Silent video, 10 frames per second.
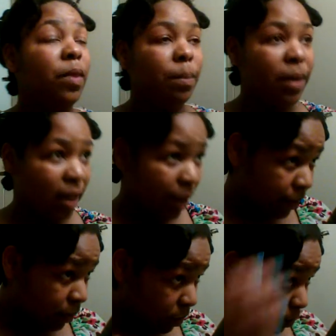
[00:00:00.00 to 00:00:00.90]
But
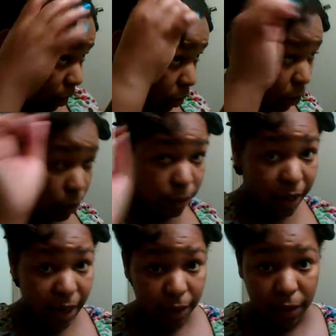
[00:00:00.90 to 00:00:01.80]
yeah, I'm going to use what
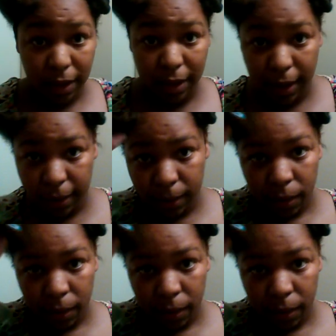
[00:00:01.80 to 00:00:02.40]
I have tonight.